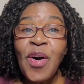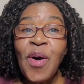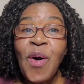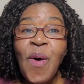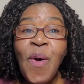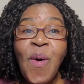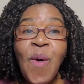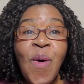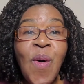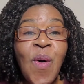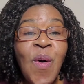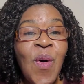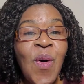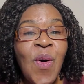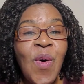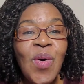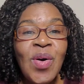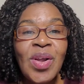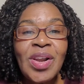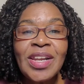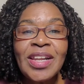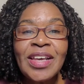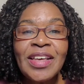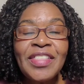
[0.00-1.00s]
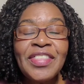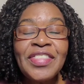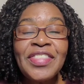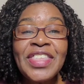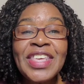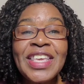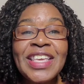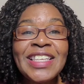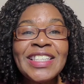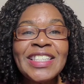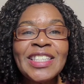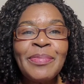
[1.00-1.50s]
all
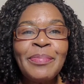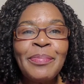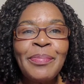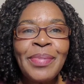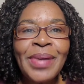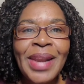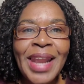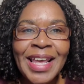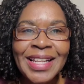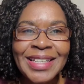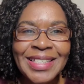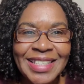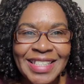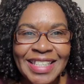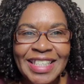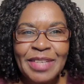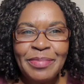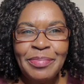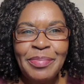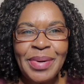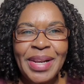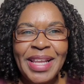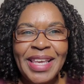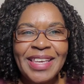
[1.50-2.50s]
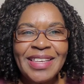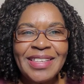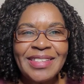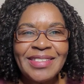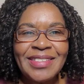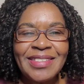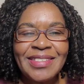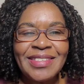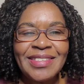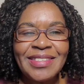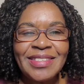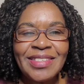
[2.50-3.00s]
these plans in
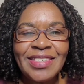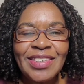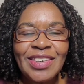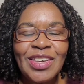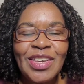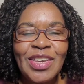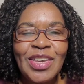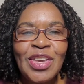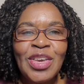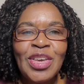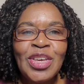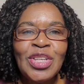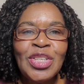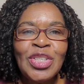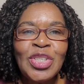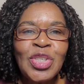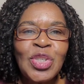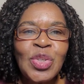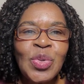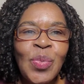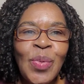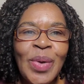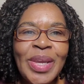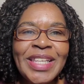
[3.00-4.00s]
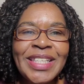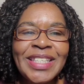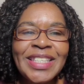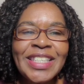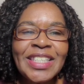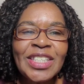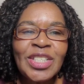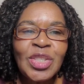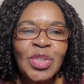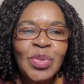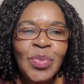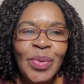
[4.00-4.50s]
place,
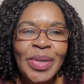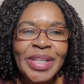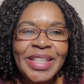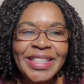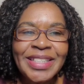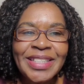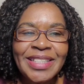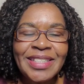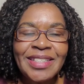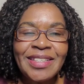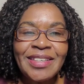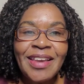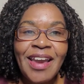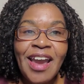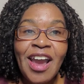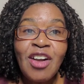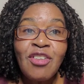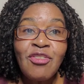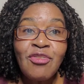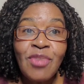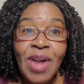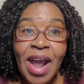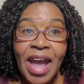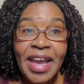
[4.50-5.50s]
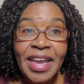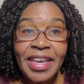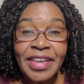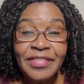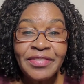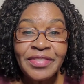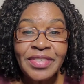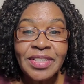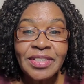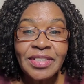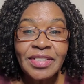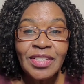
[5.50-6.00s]
2020
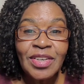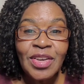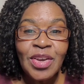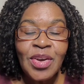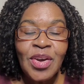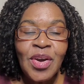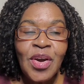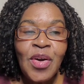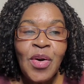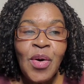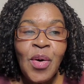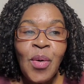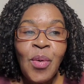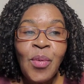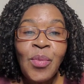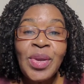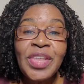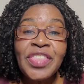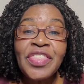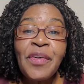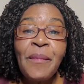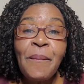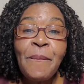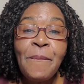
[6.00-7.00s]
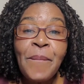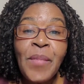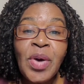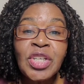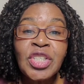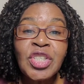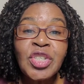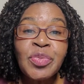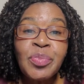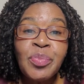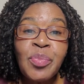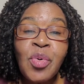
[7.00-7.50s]
arrived with
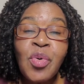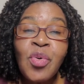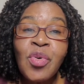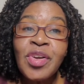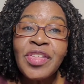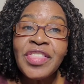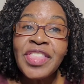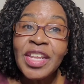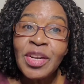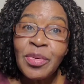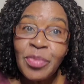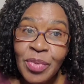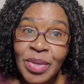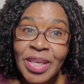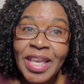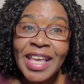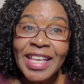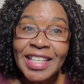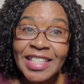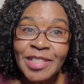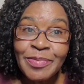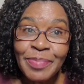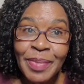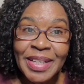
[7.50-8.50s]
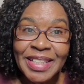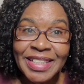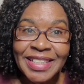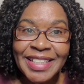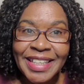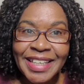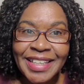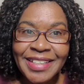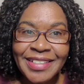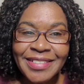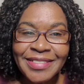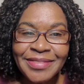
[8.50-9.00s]
much more than we
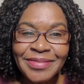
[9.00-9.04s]
expected.